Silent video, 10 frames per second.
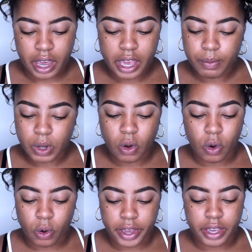I am an
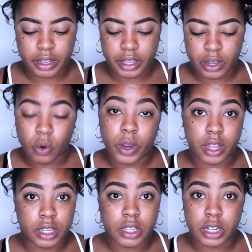
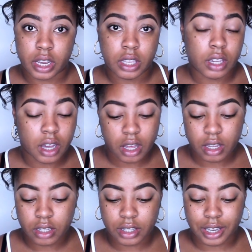oily chick,
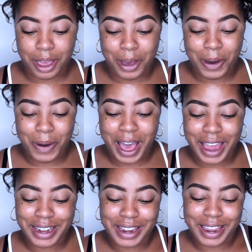y'all, so
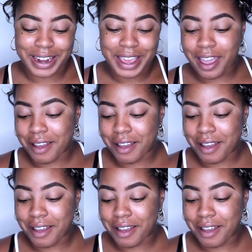I need